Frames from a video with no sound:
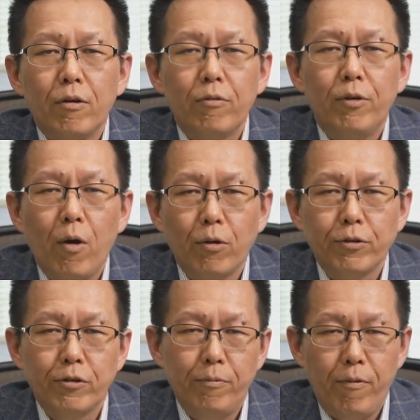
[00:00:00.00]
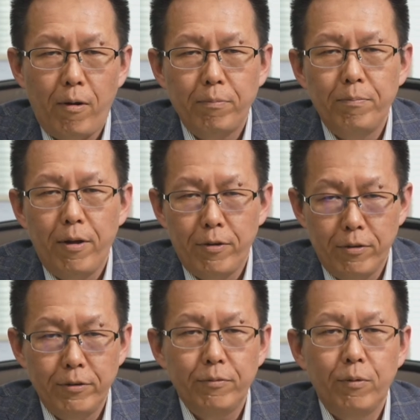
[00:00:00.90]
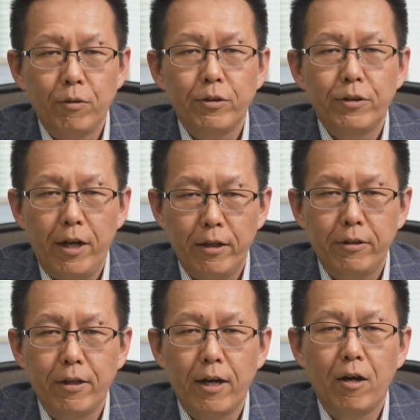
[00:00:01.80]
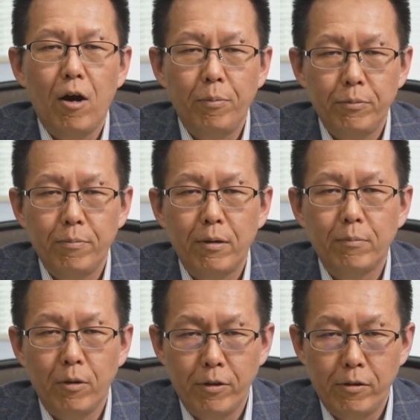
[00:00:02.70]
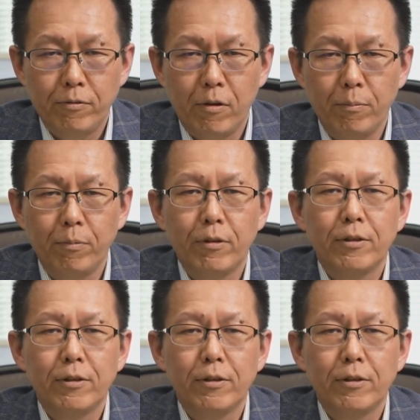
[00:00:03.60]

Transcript: We also develop methods for selecting an optimal model from